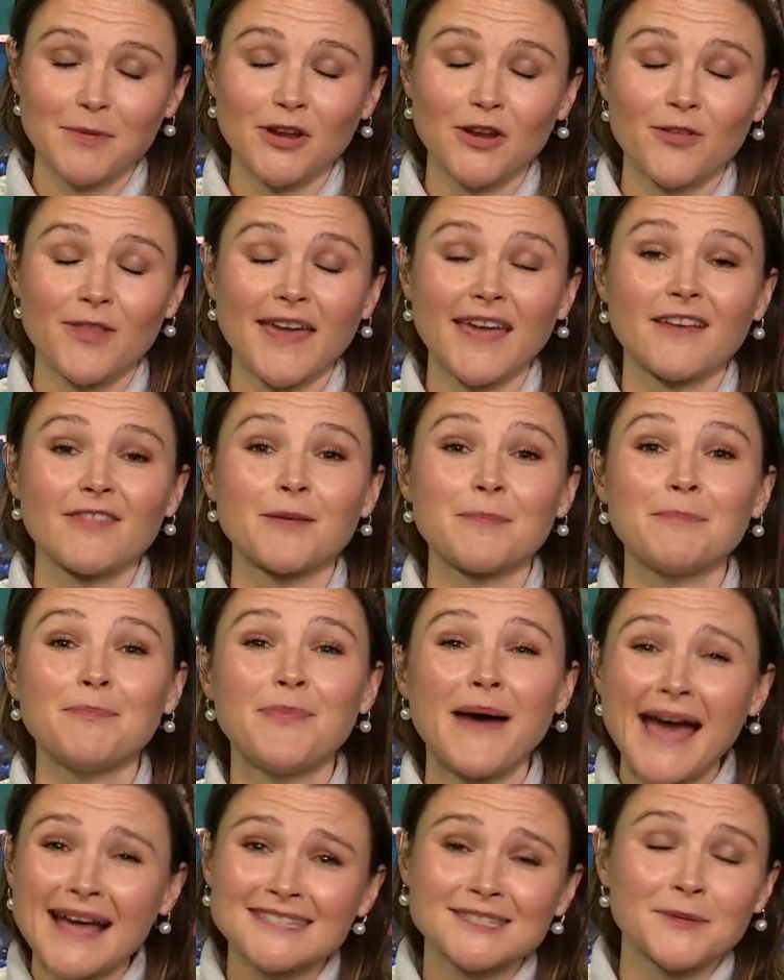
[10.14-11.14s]
You know, they are the
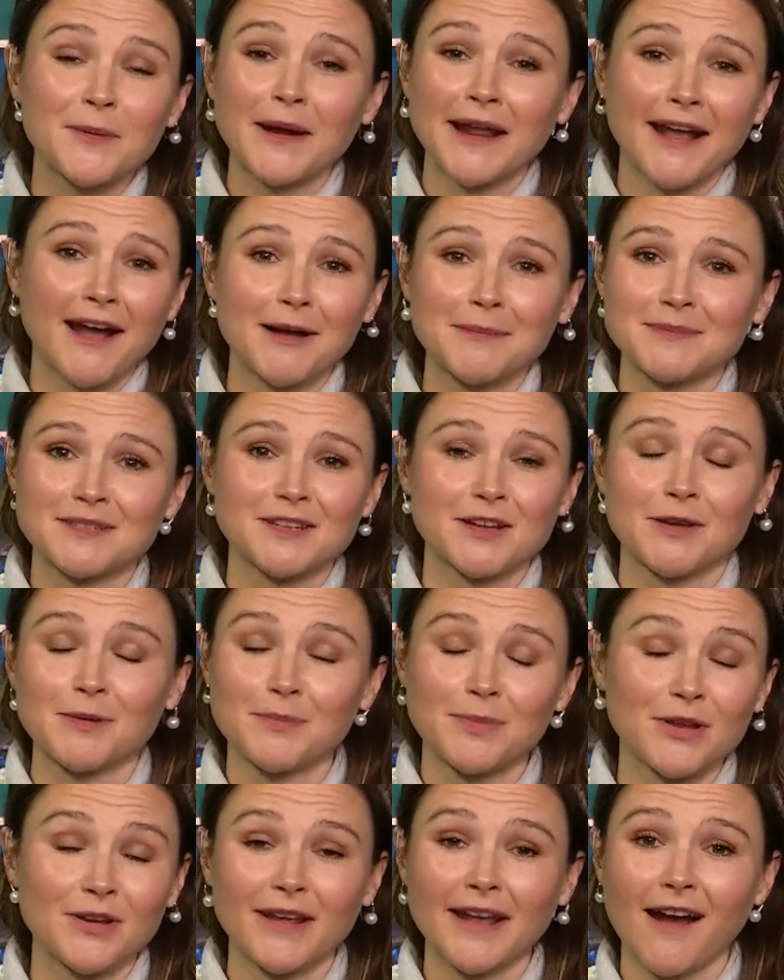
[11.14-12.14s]
best when it comes to
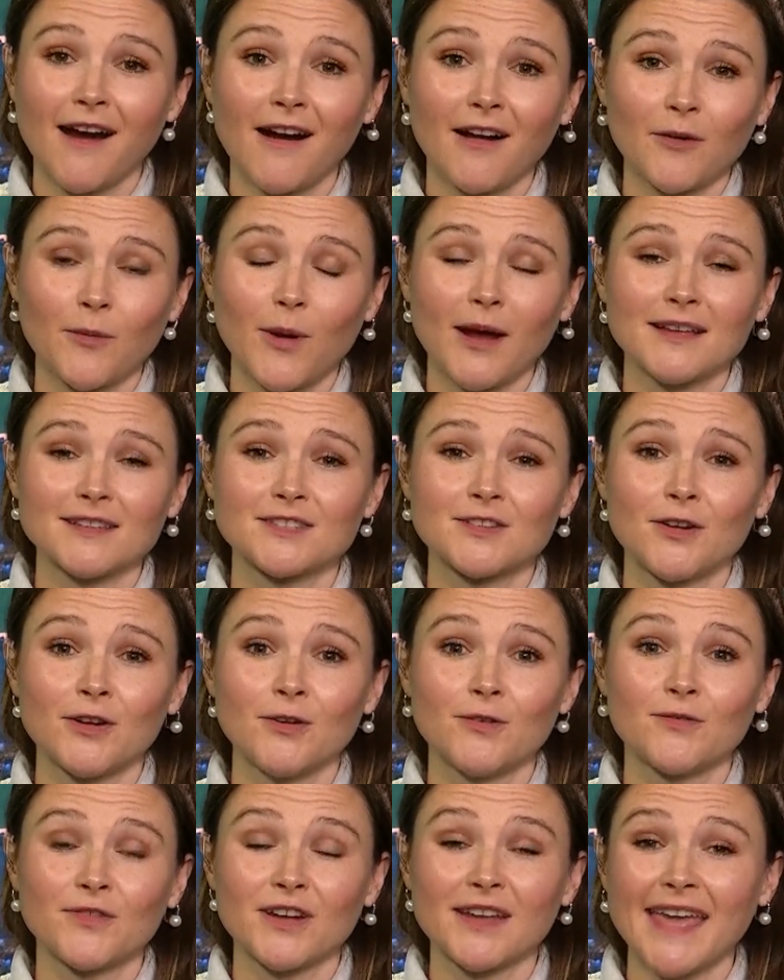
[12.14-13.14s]
computing hardware. So
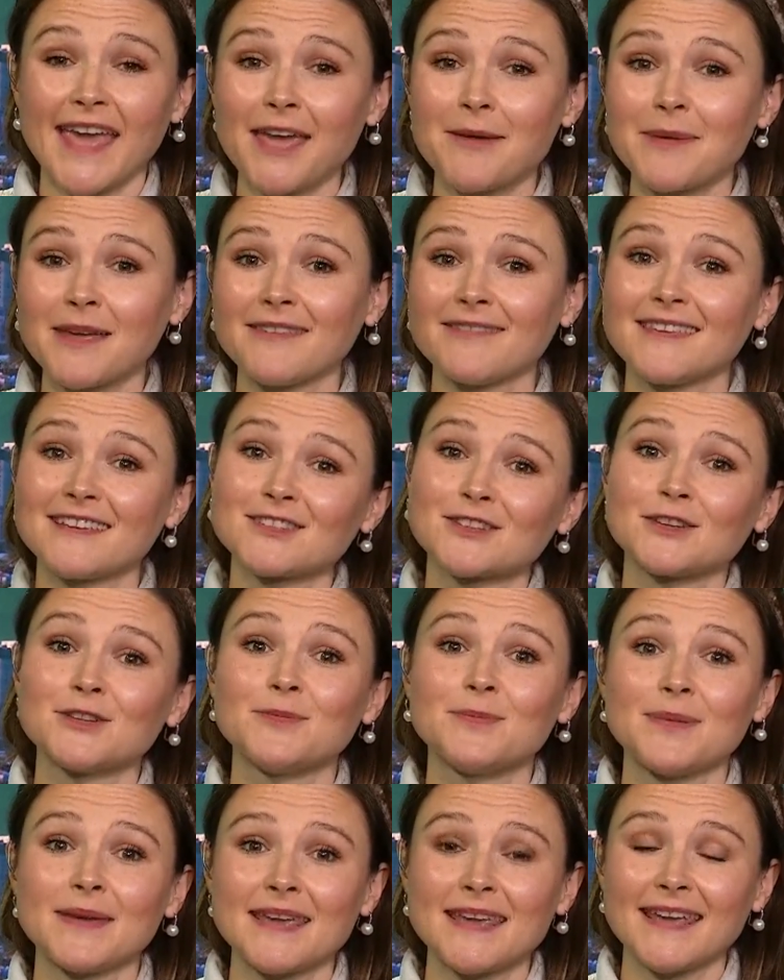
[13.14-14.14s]
for gaming, this
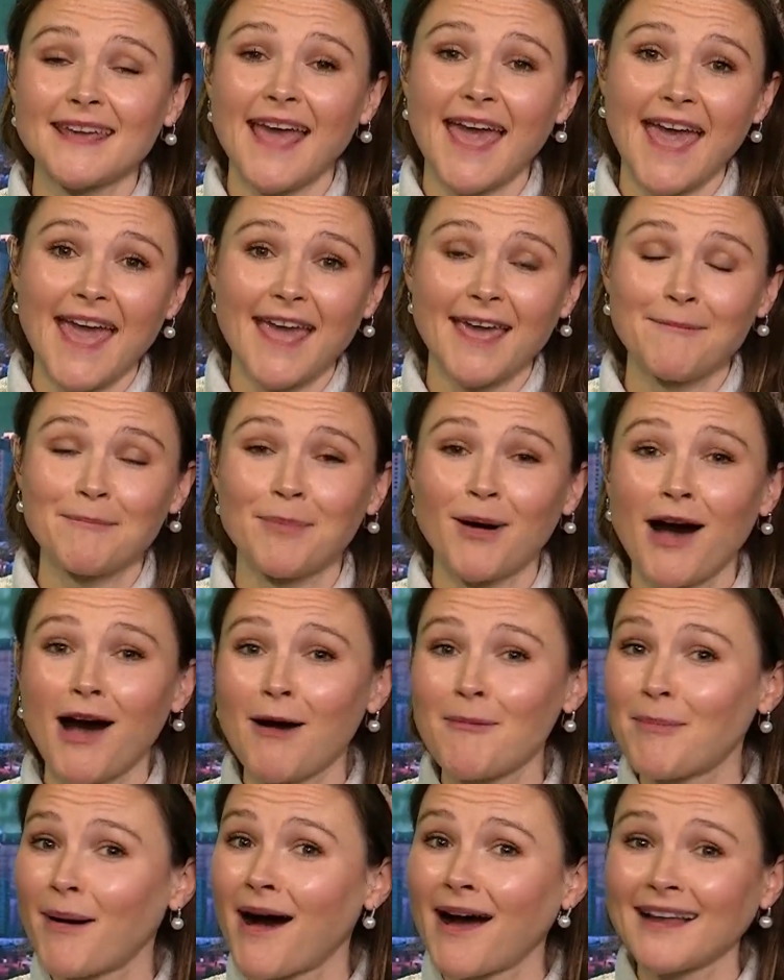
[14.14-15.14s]
could be a
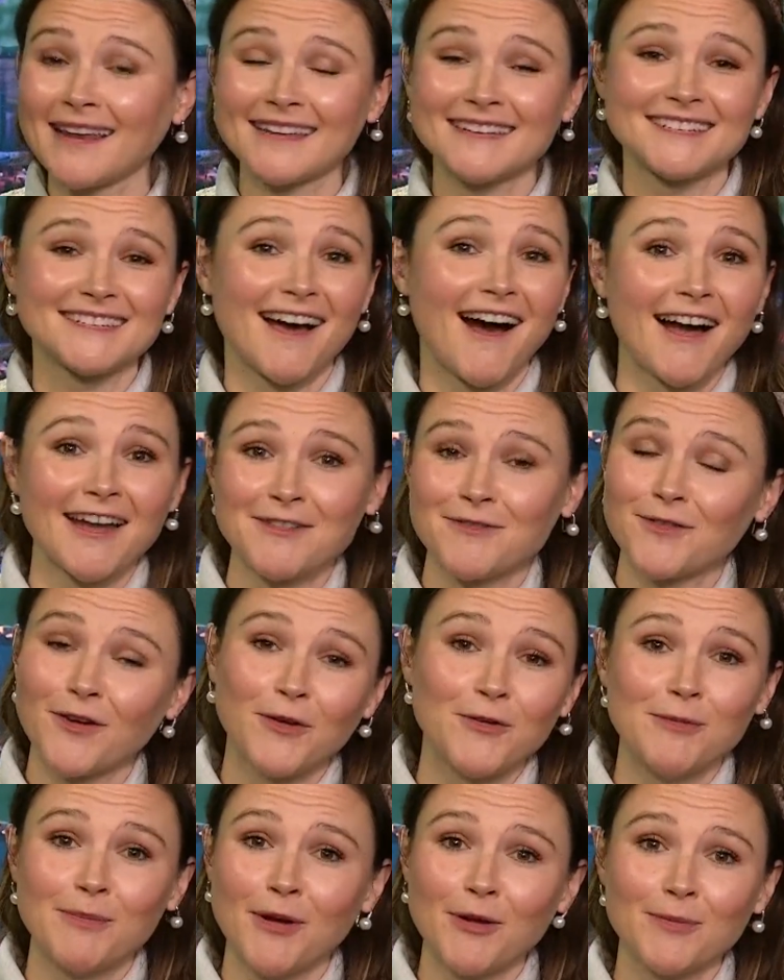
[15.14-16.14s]
Palm Pilot to
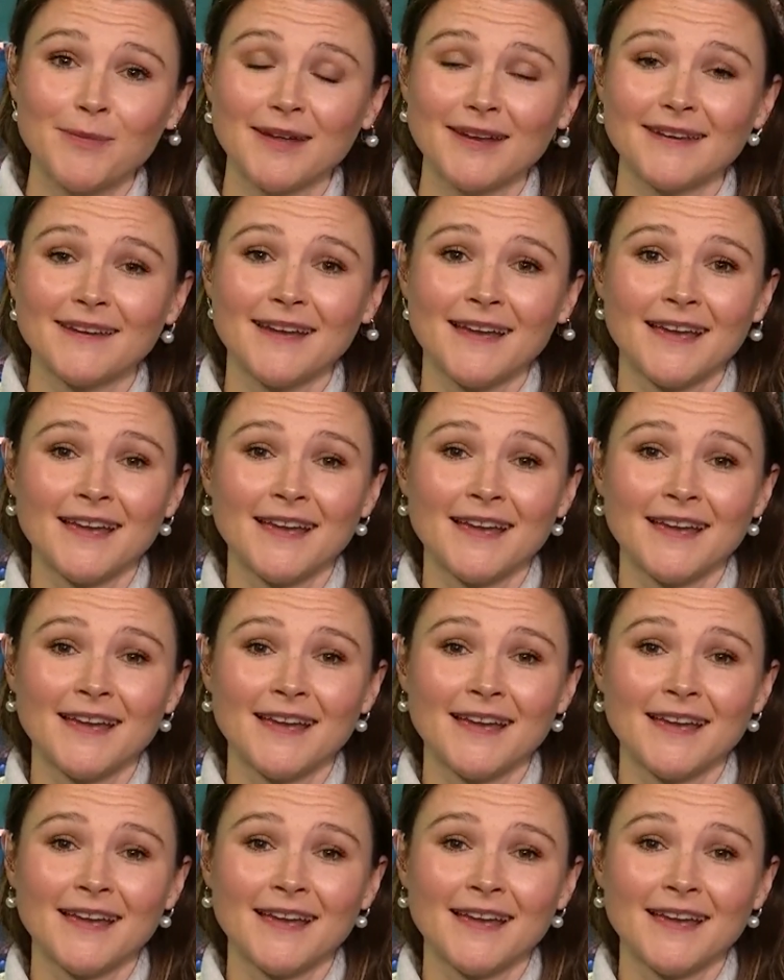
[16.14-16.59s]
iPhone moment.